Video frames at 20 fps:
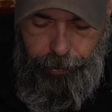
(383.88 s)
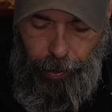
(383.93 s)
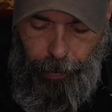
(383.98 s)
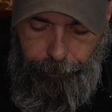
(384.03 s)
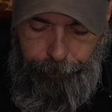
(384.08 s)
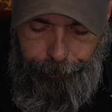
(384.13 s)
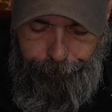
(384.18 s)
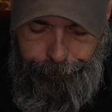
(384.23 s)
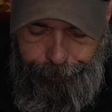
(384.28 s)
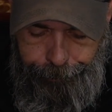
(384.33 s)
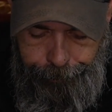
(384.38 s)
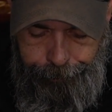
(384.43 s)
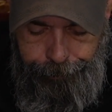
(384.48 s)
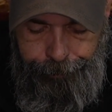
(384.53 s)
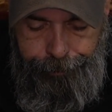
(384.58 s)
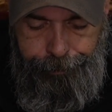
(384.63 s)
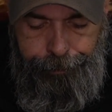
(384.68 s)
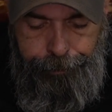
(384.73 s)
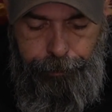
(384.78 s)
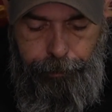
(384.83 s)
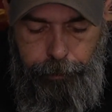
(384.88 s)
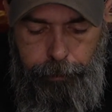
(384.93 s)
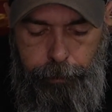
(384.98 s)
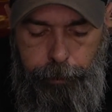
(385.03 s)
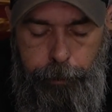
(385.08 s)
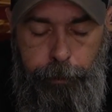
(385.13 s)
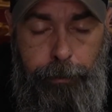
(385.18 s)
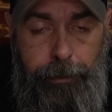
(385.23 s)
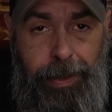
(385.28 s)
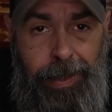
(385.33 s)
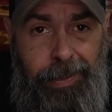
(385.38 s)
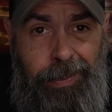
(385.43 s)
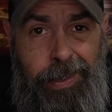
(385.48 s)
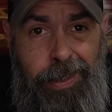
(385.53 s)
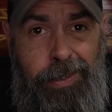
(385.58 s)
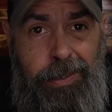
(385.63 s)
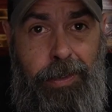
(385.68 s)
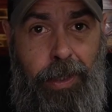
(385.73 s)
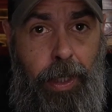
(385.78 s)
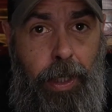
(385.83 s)
up, now
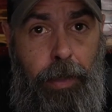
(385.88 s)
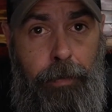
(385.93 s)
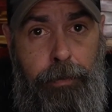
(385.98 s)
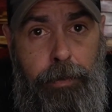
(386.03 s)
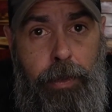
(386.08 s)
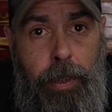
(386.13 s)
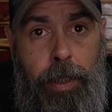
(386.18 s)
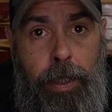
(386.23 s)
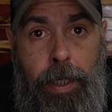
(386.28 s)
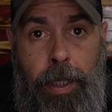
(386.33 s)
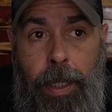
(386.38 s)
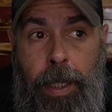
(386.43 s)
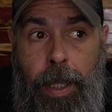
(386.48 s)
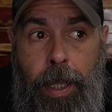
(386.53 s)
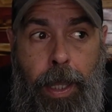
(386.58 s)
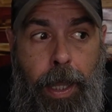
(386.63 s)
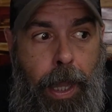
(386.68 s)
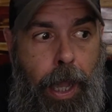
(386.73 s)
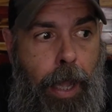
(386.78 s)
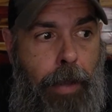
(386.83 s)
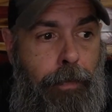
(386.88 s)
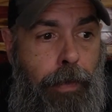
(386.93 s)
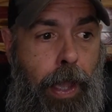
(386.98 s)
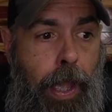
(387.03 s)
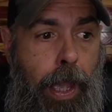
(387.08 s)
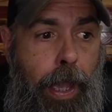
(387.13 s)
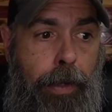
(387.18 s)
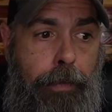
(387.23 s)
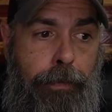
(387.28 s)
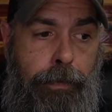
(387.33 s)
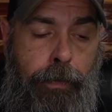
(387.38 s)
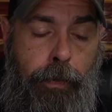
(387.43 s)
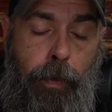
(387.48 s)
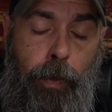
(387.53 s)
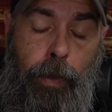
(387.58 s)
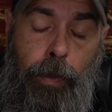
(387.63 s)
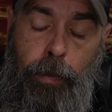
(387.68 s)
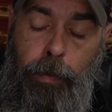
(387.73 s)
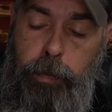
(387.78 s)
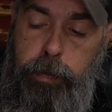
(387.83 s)
these gloves I've had
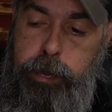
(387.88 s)
for